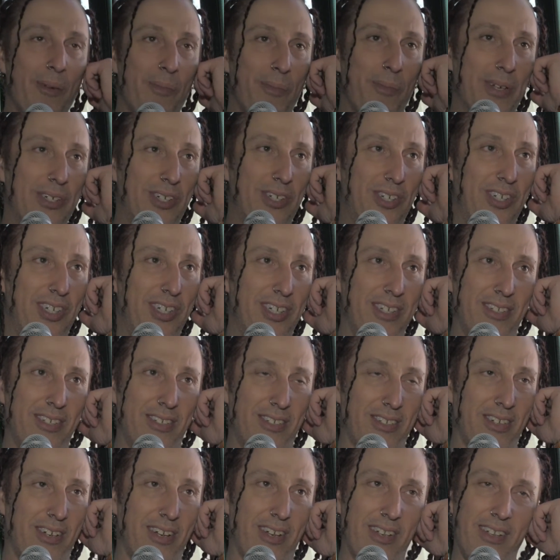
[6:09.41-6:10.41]
But
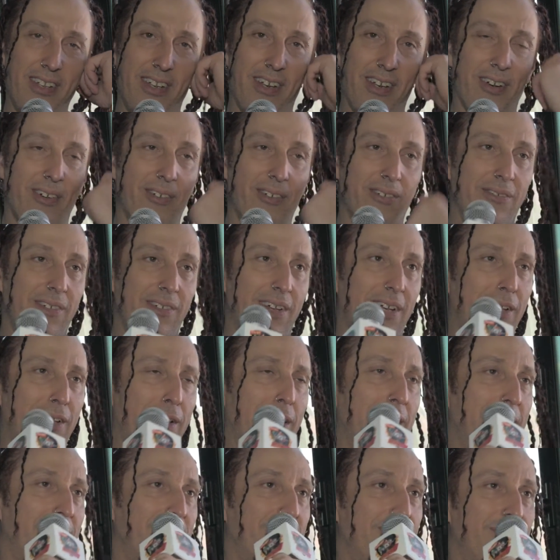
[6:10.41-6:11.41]
she's, uh, you know, and
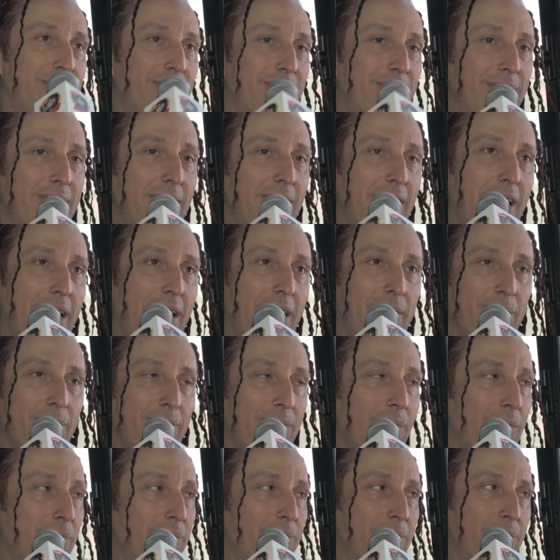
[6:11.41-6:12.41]
they,
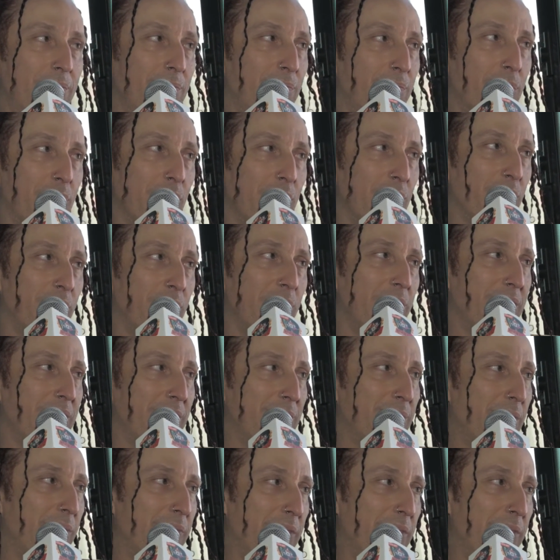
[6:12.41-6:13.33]
I'm brutal with them.